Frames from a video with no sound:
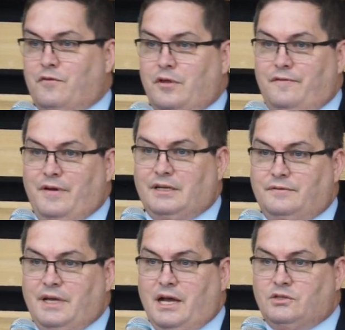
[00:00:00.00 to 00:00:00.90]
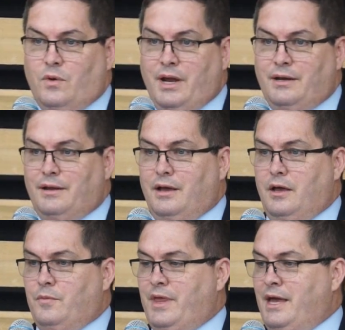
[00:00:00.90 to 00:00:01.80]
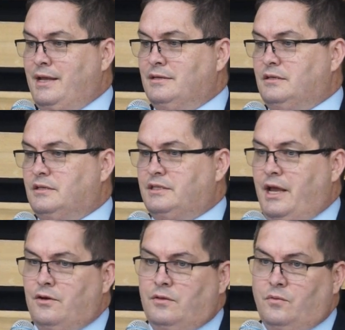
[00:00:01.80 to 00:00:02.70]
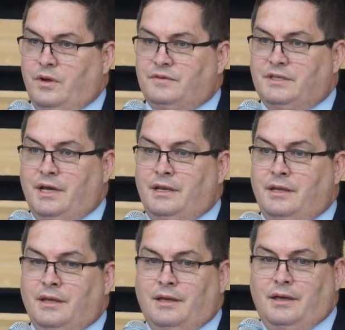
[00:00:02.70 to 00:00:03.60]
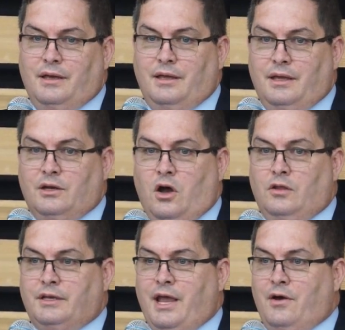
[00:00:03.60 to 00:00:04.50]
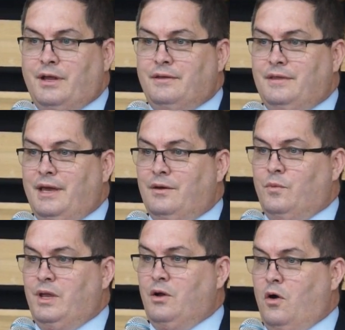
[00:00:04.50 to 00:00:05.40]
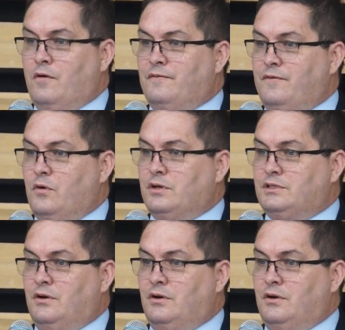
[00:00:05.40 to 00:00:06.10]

for the effective tax rate. That is the standard that we've set in Collin County, that we are focused